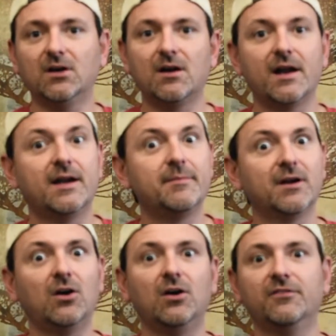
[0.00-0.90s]
All right, I'm going
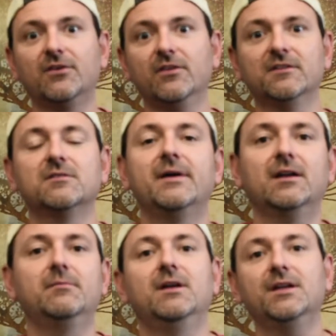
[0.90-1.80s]
to offer this
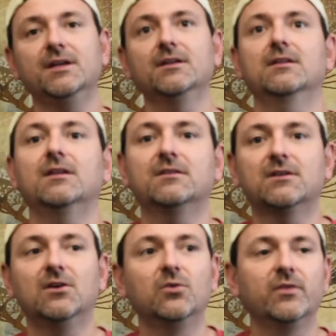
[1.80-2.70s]
amount of money, and let's
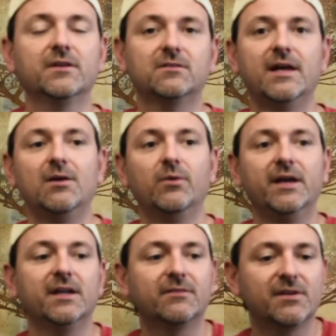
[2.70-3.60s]
go this, that
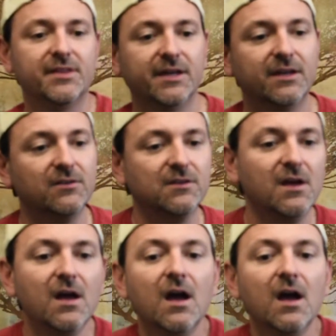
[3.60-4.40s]
way, and everything else.